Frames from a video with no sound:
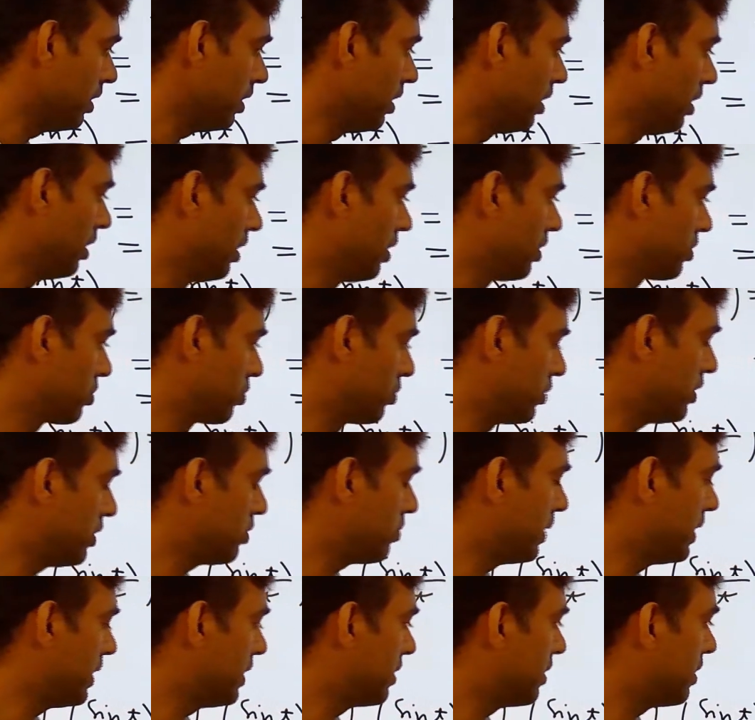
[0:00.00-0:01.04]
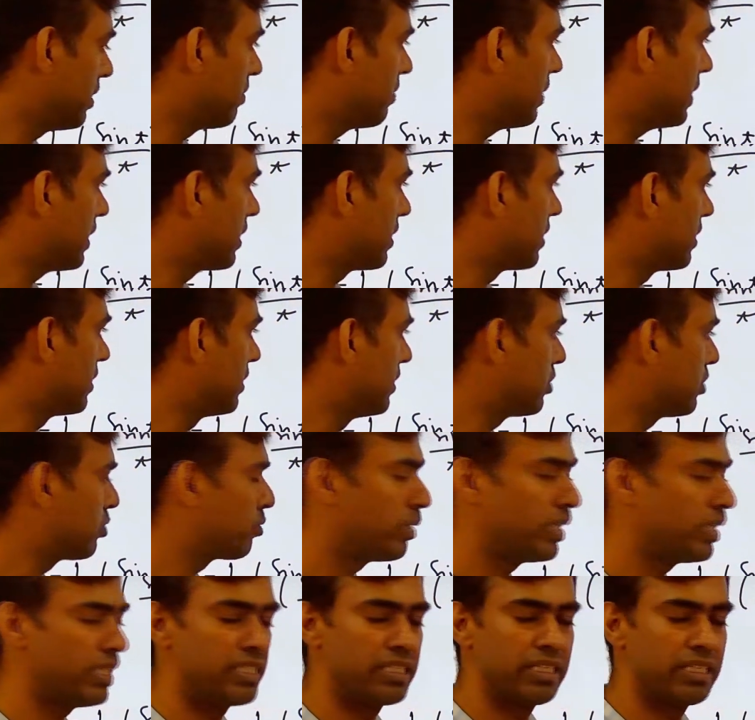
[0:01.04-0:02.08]
So, this one is a what? This one
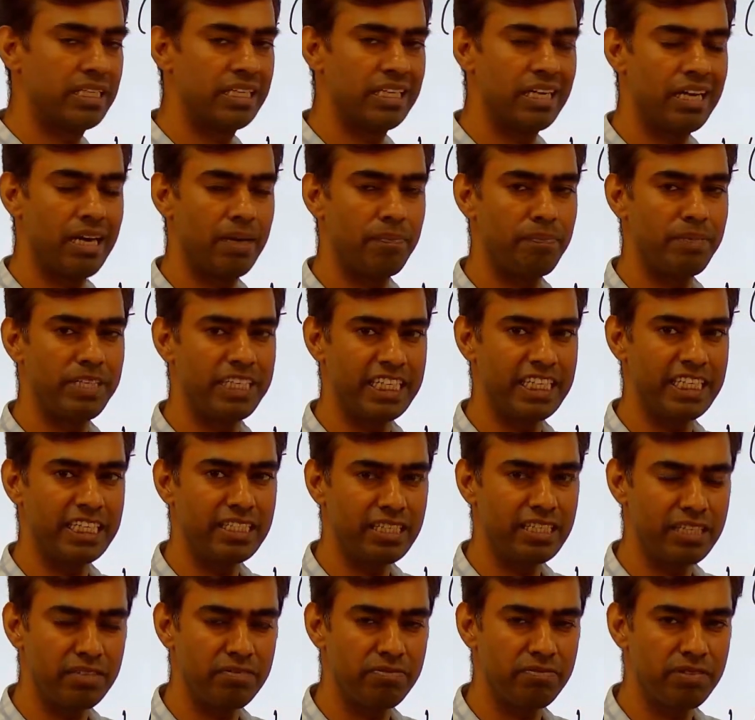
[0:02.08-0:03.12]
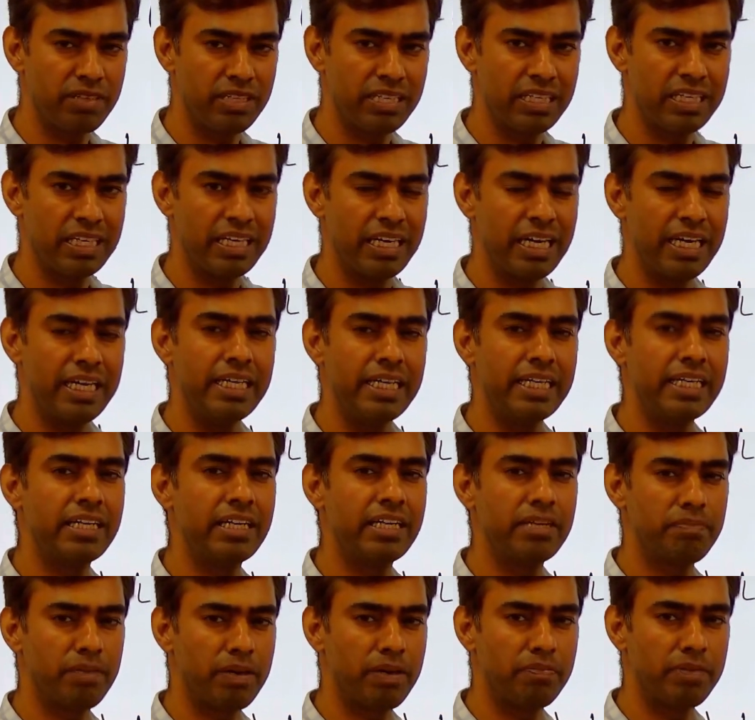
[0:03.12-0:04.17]
is a application of integral
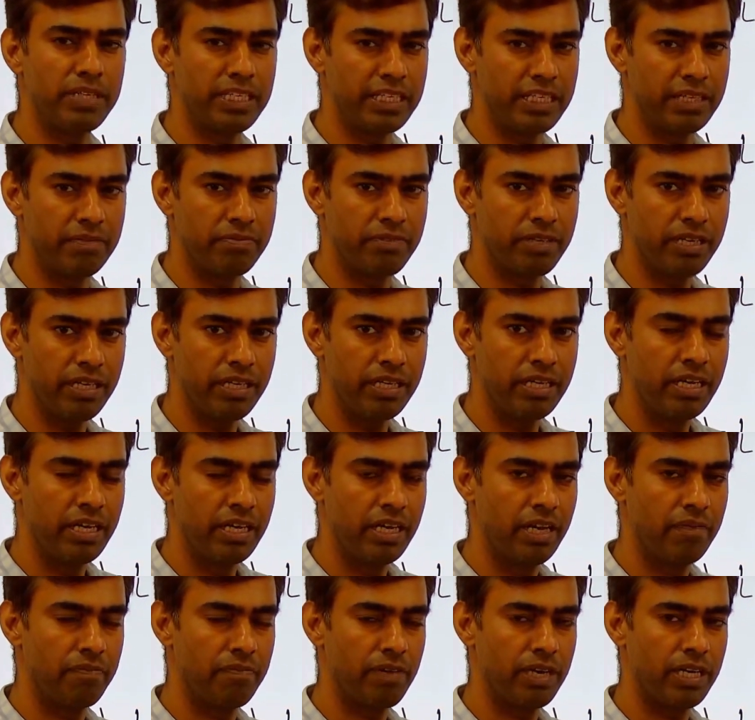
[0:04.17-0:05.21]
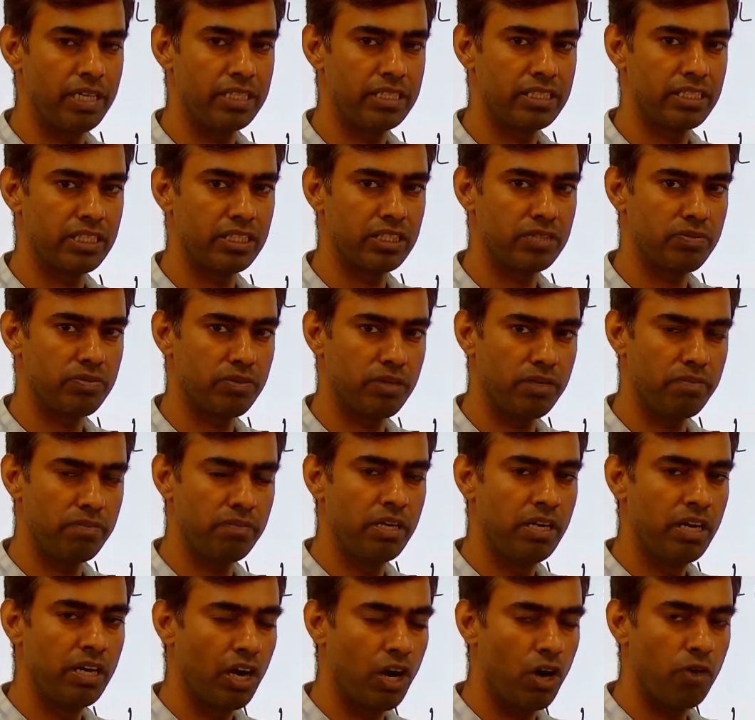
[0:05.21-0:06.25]
property of a Laplace transform.
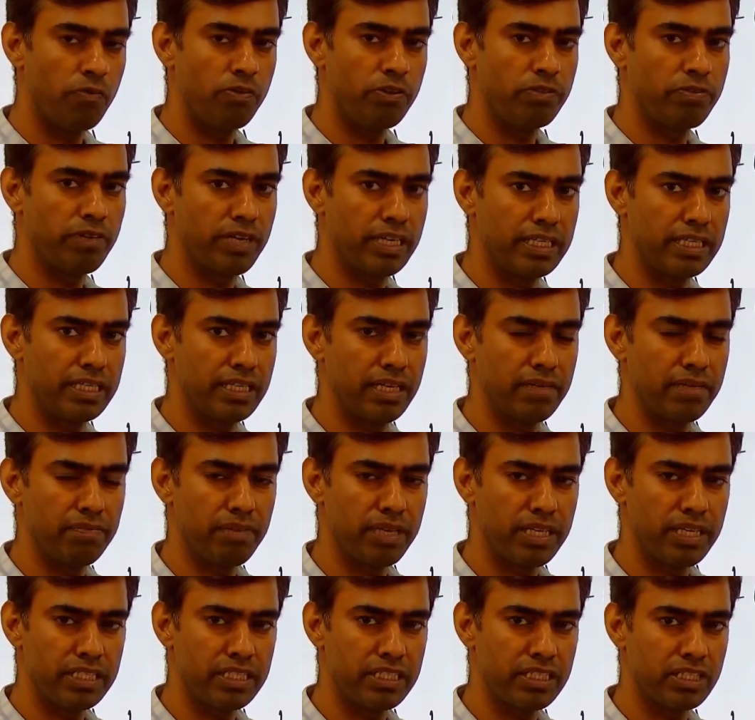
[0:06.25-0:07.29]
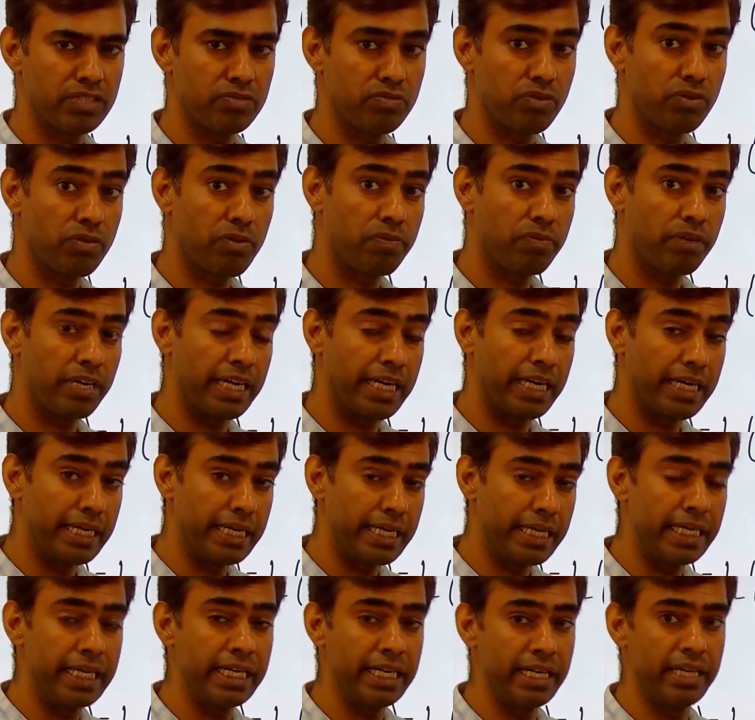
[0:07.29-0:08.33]
How we find the Laplace transform of a
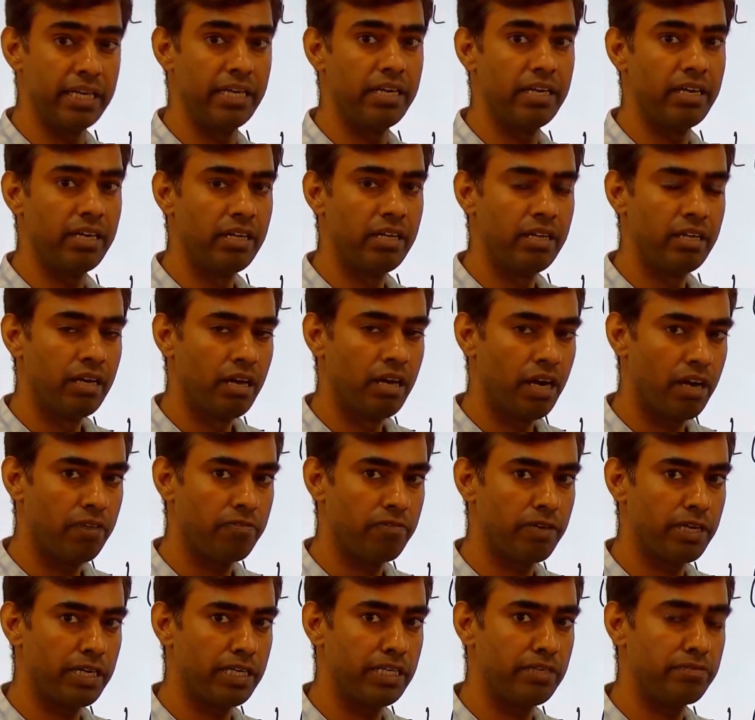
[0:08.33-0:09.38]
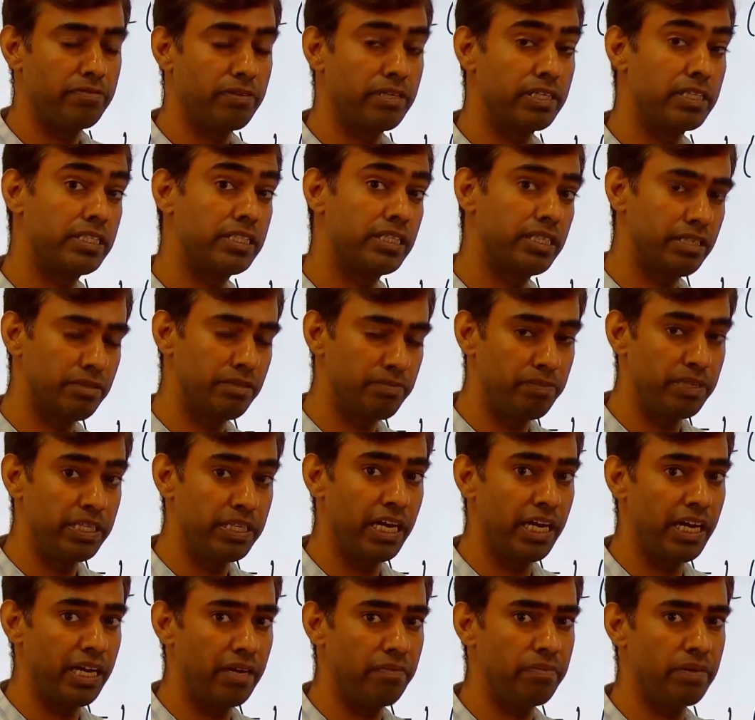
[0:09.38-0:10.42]
integral of any function if we
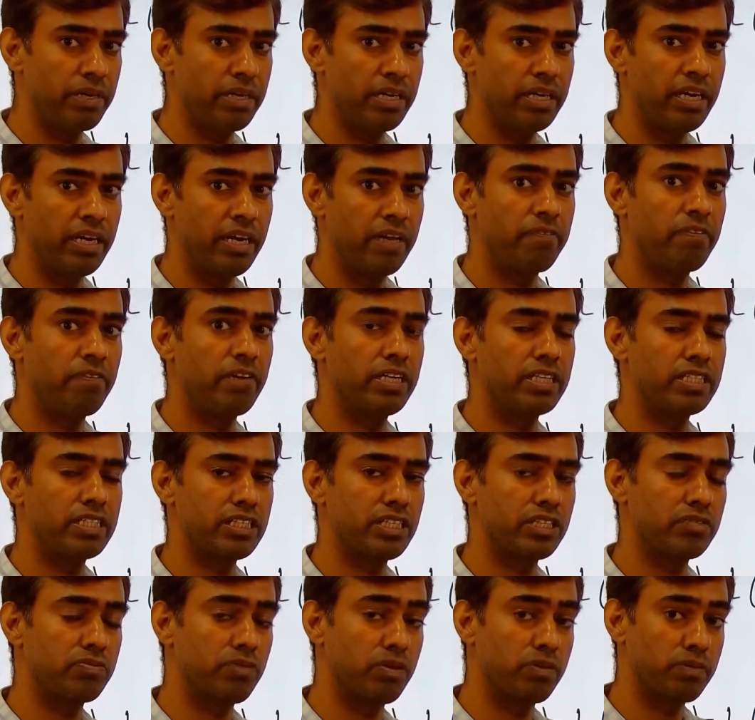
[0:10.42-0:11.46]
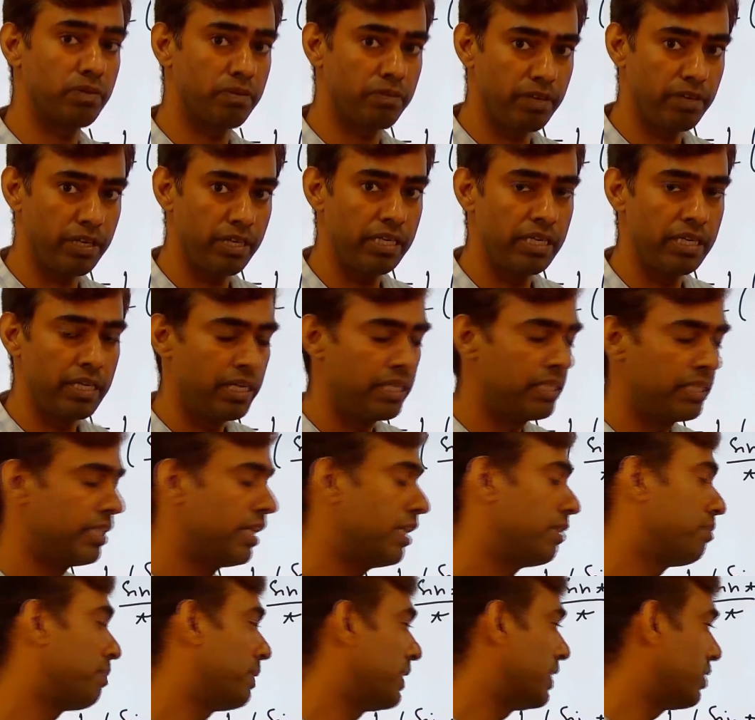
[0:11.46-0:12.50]
have a Laplace transform of that
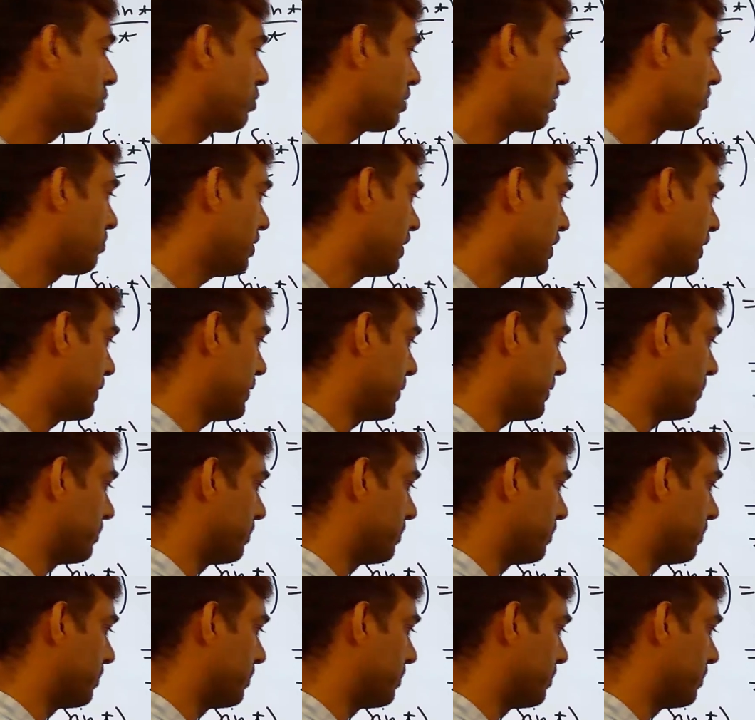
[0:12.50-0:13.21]
particular function.